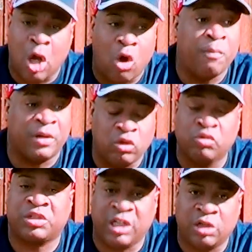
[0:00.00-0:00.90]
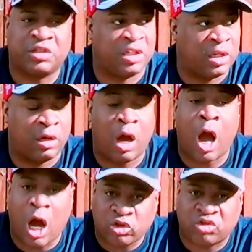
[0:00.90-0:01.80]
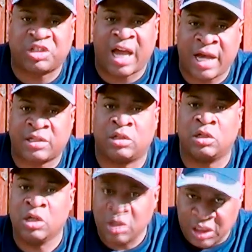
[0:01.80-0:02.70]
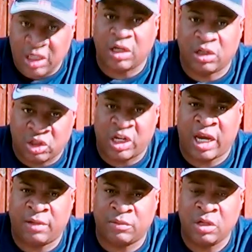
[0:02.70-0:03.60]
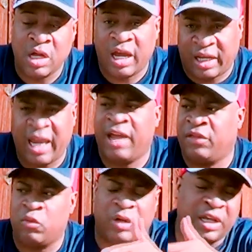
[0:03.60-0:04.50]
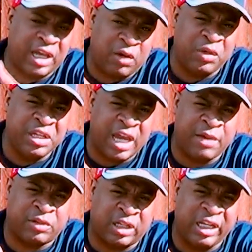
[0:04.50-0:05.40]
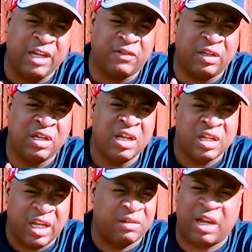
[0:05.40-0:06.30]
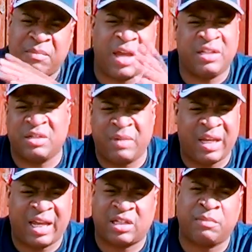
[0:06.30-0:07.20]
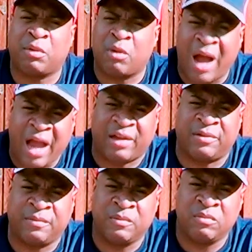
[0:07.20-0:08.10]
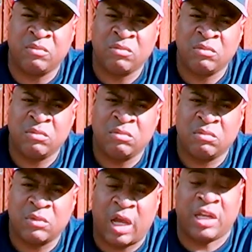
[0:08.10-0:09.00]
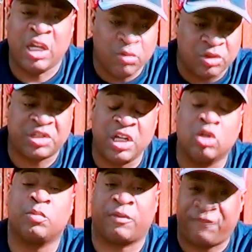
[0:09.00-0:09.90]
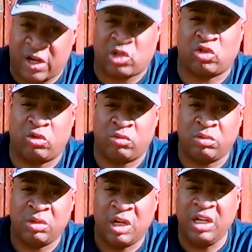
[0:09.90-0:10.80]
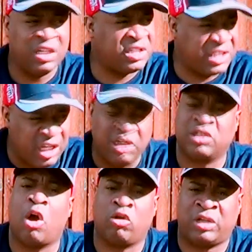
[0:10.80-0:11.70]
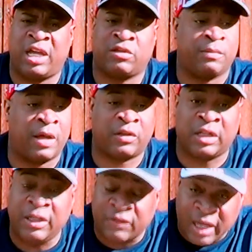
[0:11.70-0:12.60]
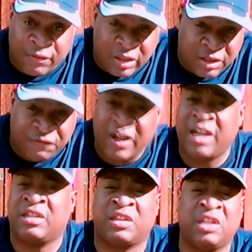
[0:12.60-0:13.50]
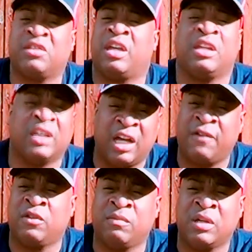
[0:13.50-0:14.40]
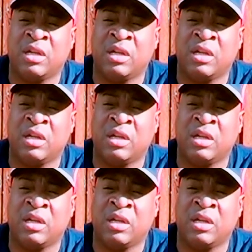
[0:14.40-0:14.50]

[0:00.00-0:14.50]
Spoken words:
No, but you were still sitting there ostracizing James. And had them when he came to Cleveland, they made this man like some pariah. And he was still the professional. He still didn't talk nasty about the Cleveland Cavaliers fans. He still said he loved them.